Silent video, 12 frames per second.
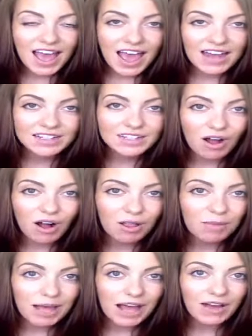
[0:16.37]
and it's
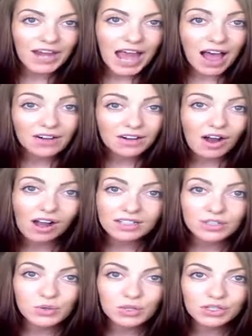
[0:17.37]
all about how to
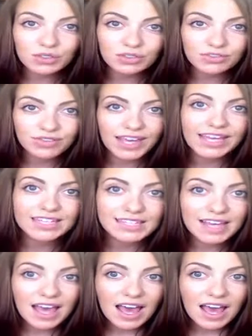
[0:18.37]
contour your face.